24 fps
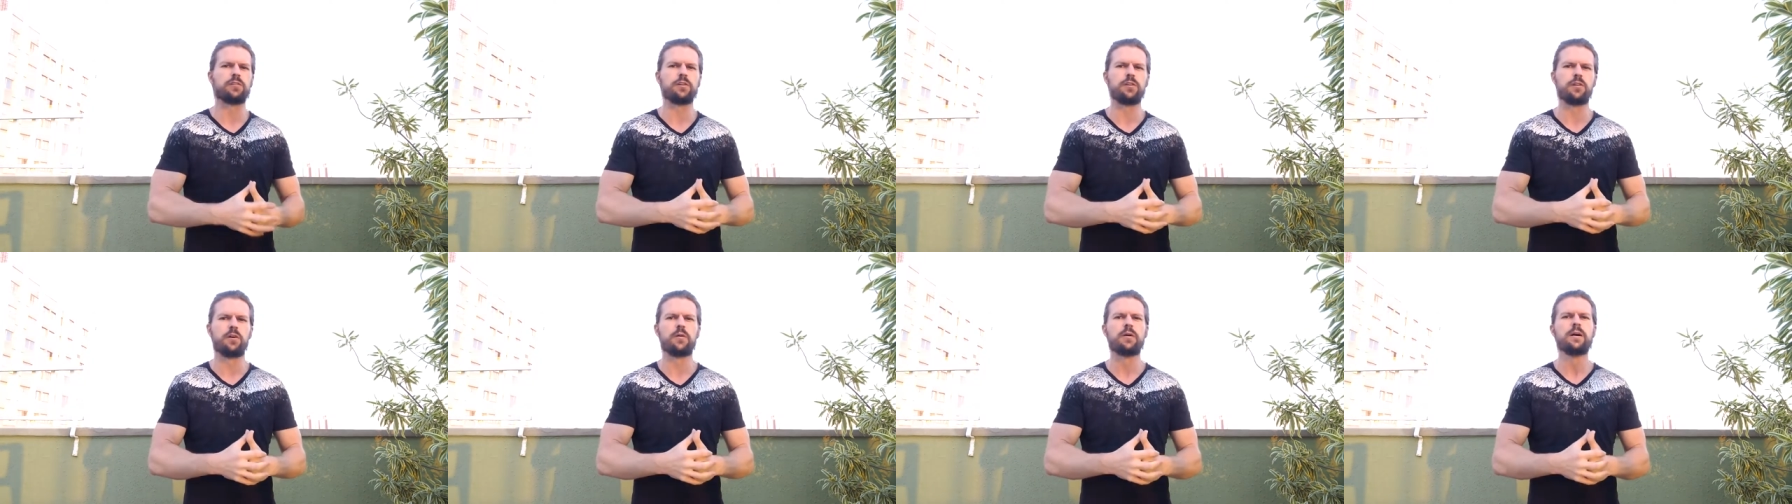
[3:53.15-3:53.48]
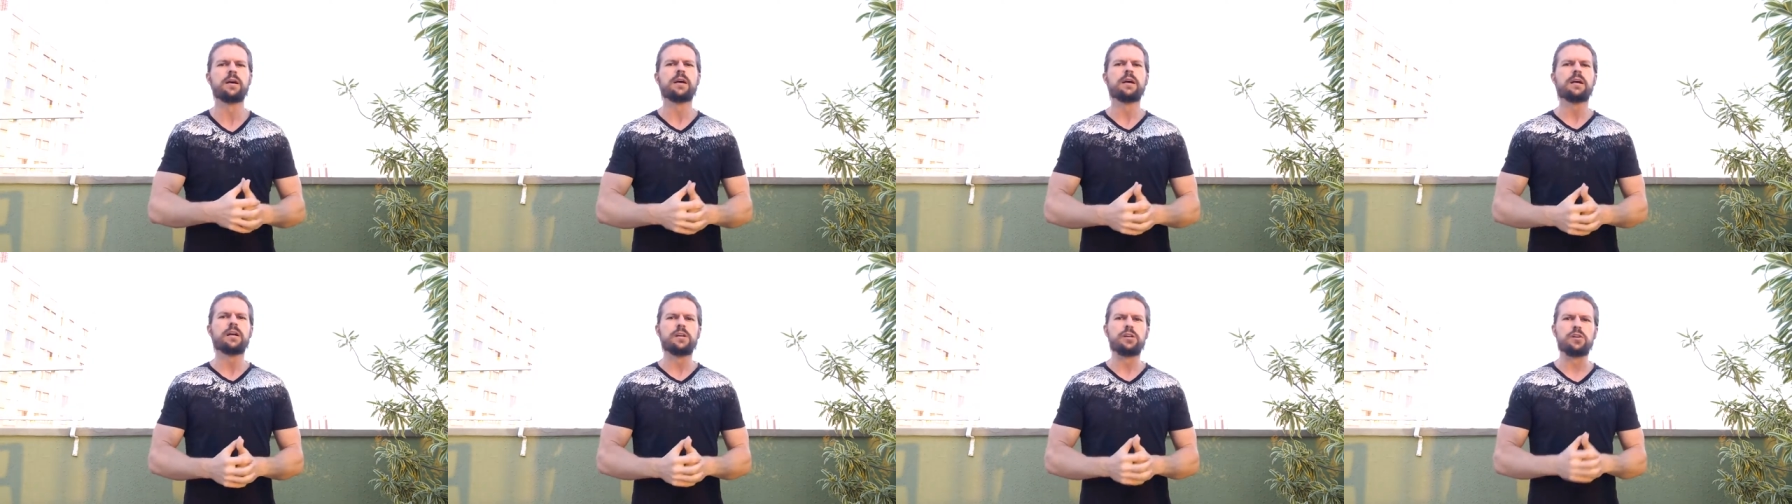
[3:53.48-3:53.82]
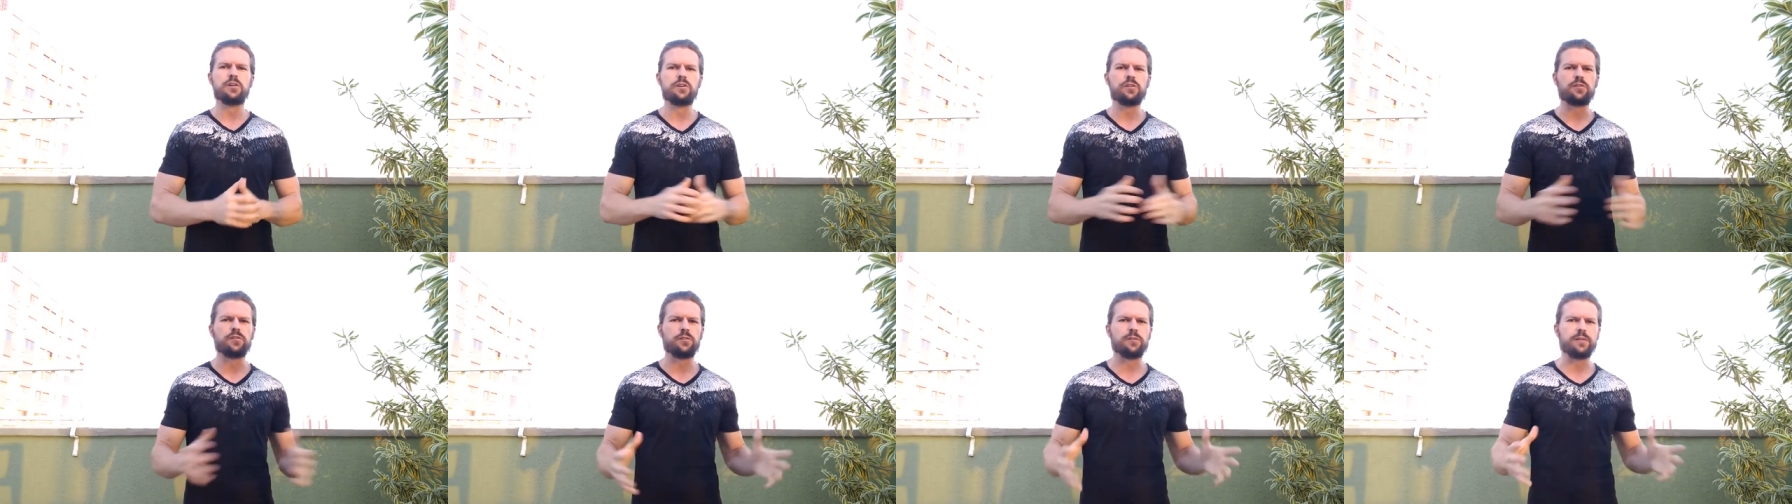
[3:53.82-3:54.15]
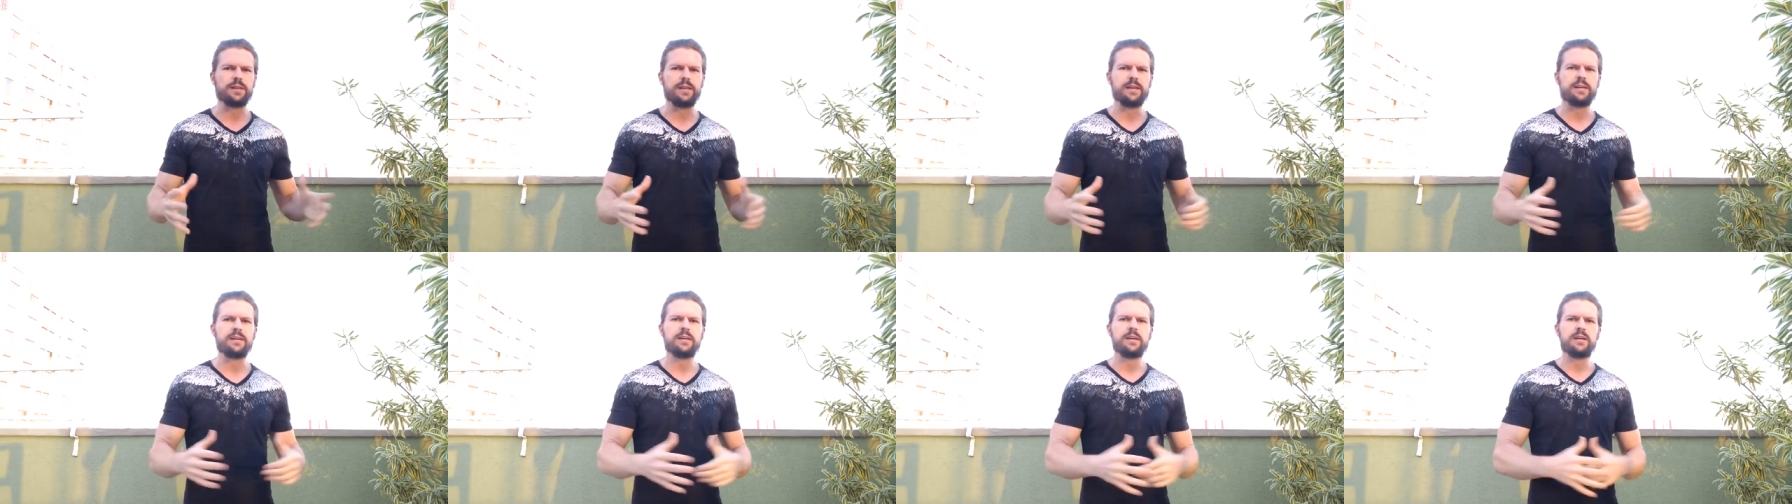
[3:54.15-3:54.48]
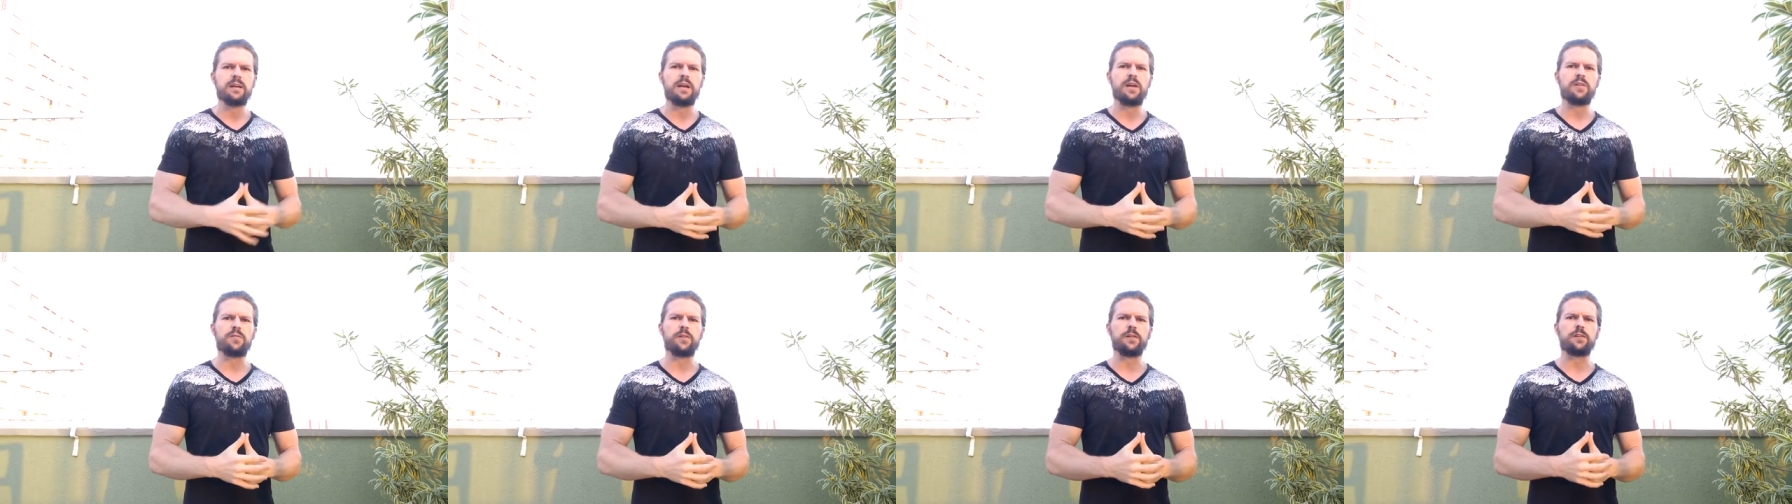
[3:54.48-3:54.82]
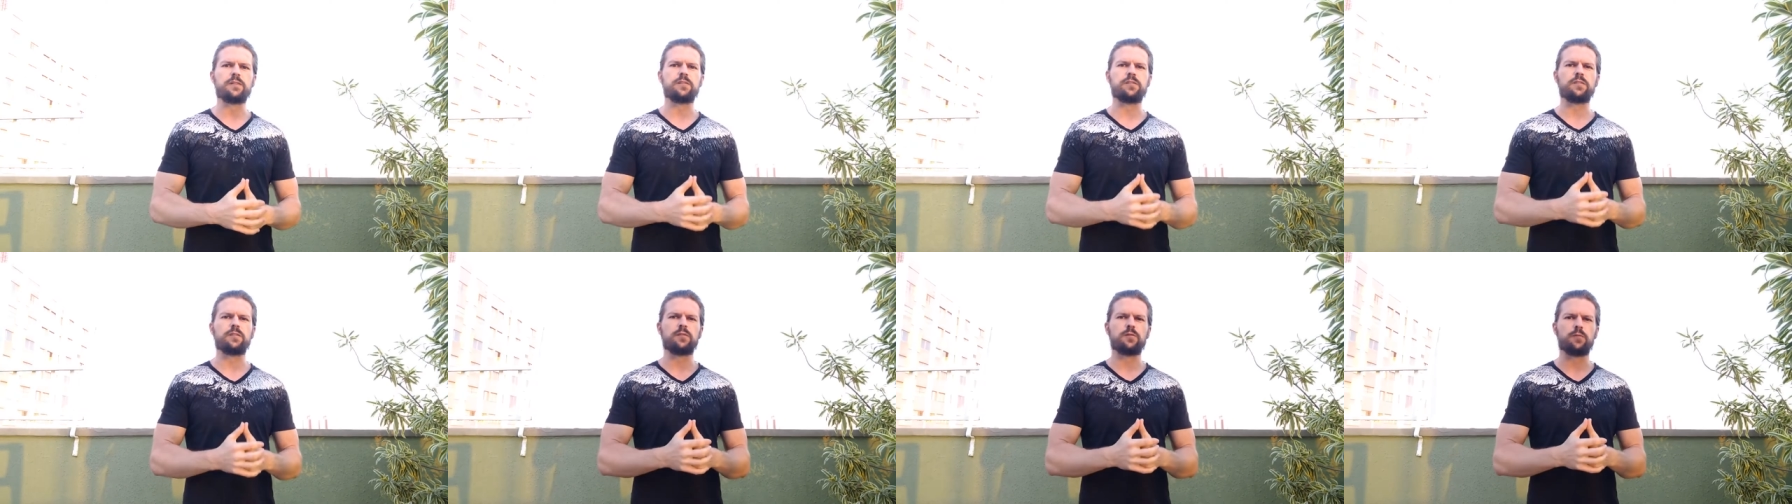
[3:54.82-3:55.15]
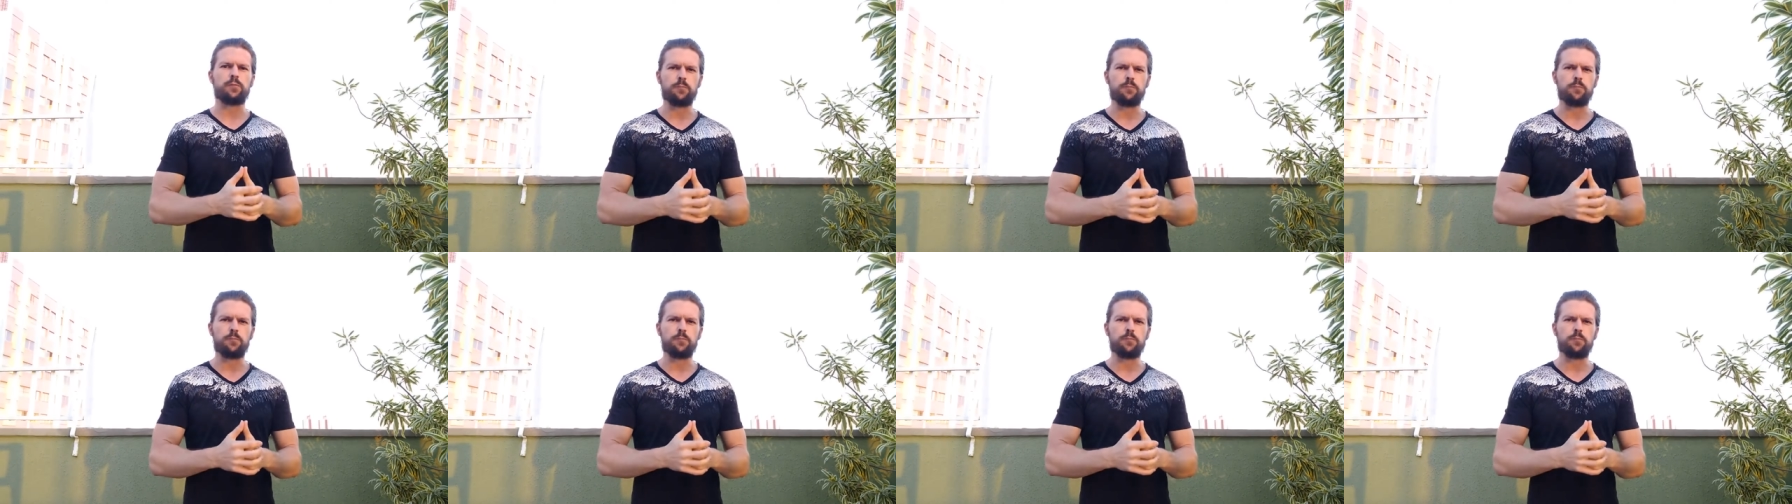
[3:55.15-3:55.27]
you know usually if it's